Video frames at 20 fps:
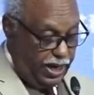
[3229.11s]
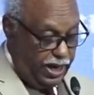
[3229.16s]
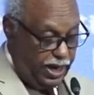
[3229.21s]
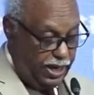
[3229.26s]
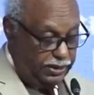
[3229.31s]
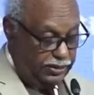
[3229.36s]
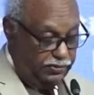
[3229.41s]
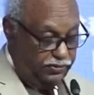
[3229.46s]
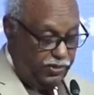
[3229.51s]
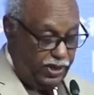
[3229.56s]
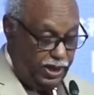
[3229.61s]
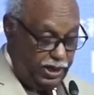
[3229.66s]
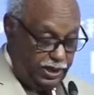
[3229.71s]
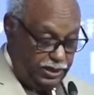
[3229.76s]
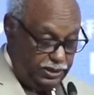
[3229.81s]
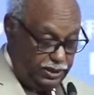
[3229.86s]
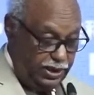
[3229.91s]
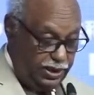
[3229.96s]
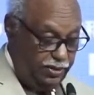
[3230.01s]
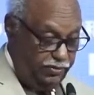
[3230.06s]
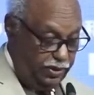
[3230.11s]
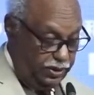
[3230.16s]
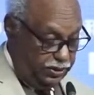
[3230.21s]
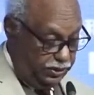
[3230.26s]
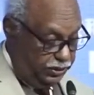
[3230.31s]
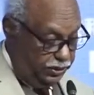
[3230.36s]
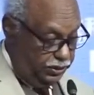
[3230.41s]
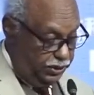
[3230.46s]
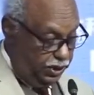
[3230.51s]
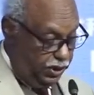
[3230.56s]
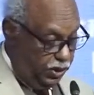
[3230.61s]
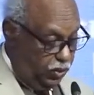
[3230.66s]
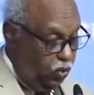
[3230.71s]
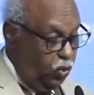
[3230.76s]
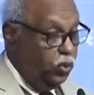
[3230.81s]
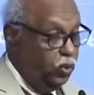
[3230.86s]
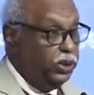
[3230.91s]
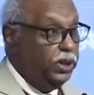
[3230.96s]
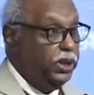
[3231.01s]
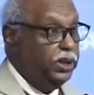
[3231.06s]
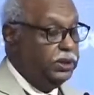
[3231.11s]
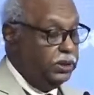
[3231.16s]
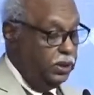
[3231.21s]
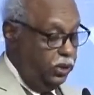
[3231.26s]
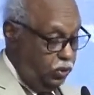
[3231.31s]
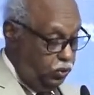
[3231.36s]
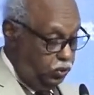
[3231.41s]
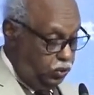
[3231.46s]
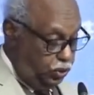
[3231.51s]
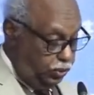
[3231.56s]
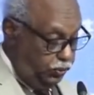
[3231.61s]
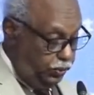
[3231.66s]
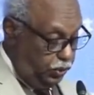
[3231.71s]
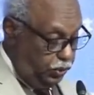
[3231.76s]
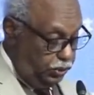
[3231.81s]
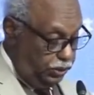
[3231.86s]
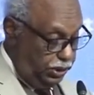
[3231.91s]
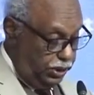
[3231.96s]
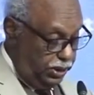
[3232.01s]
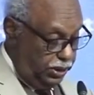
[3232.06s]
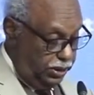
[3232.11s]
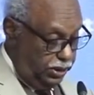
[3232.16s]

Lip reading: at various levels, including the contribution